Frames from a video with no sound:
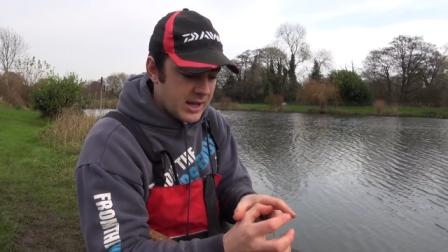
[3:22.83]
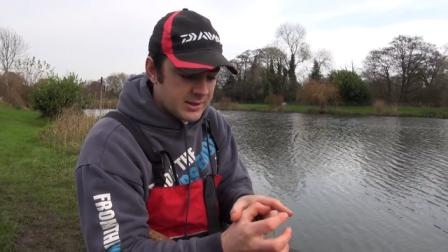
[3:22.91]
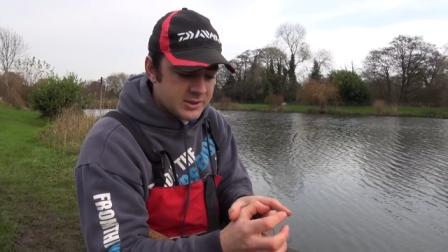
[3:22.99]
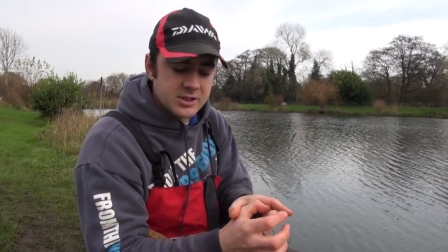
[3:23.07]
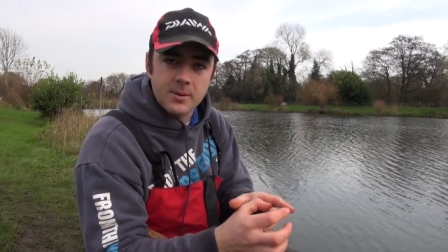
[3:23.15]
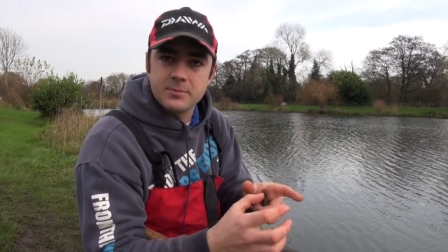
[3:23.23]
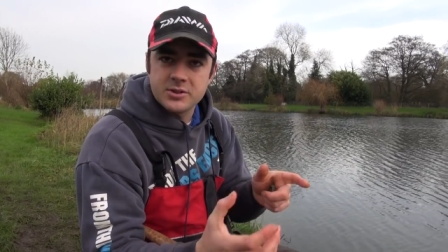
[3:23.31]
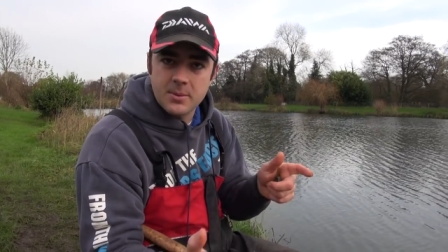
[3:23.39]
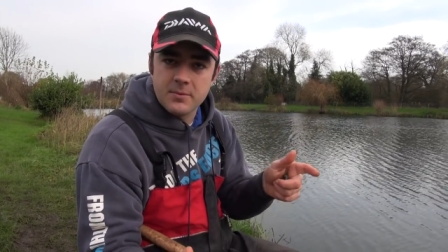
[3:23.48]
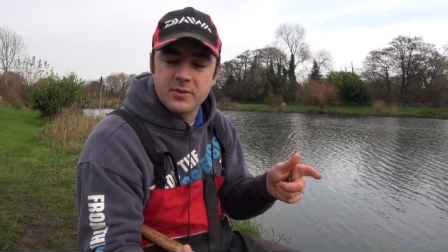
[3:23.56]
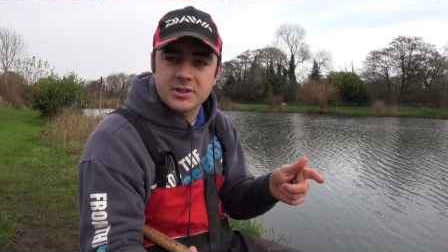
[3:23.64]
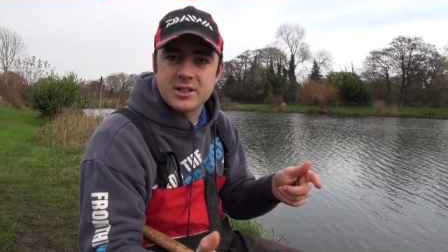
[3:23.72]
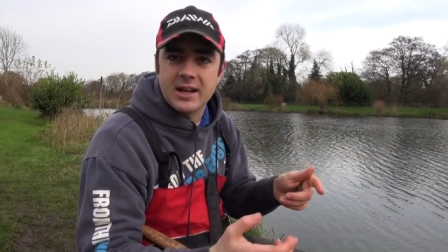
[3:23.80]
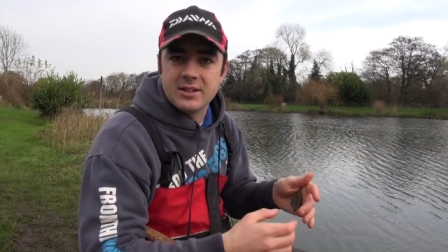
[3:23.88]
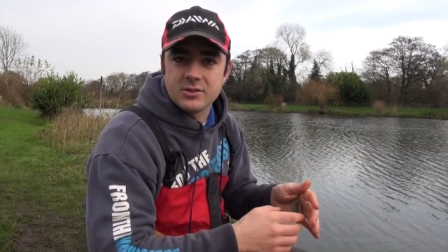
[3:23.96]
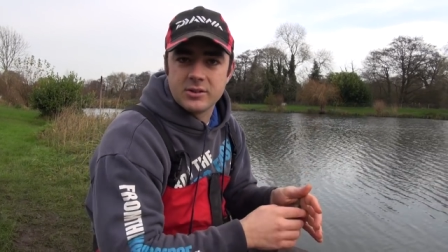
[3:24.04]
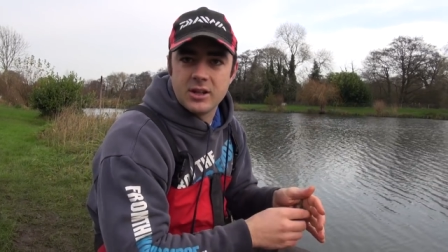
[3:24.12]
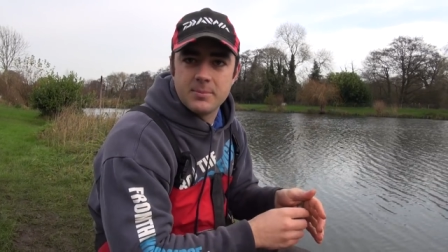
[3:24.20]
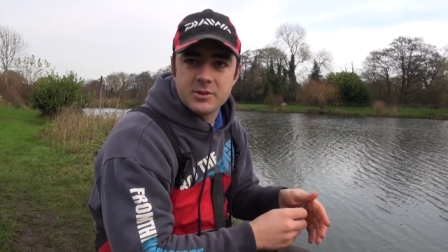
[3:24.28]
and some of it stays
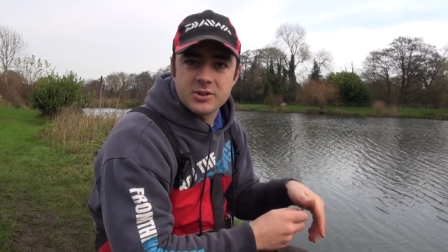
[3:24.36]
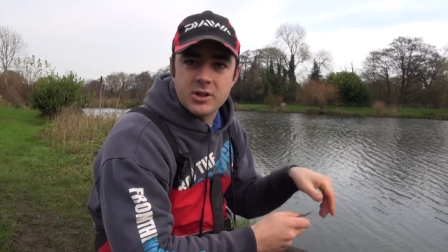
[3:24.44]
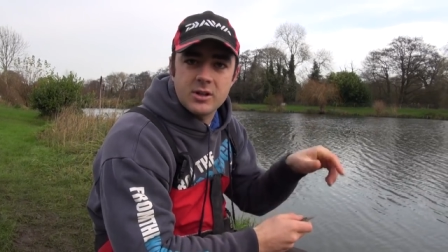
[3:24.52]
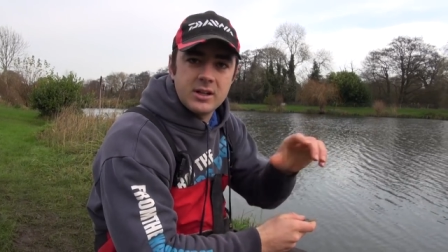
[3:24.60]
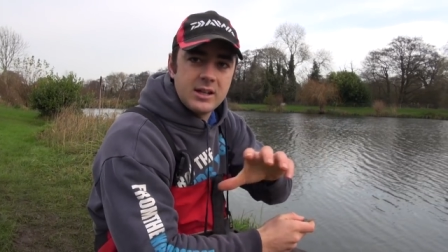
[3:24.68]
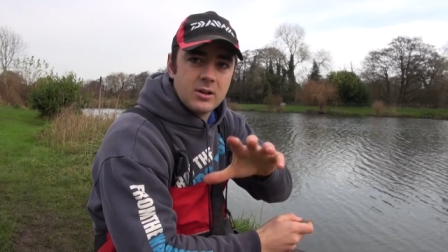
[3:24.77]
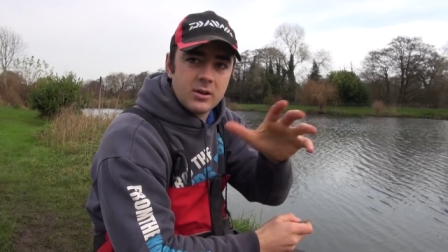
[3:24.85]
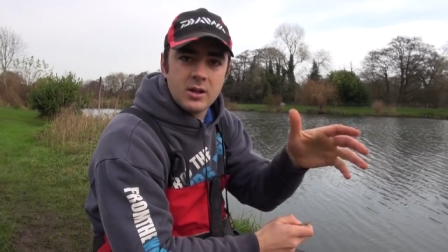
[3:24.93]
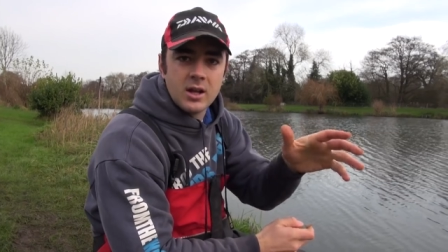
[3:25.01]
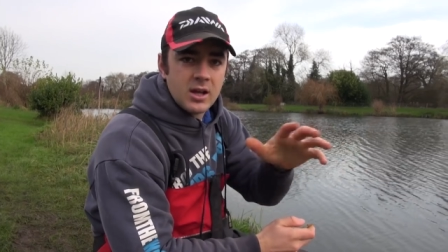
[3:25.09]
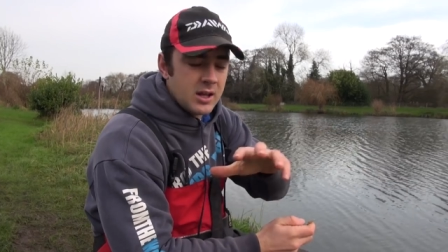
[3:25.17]
on there, but certainly like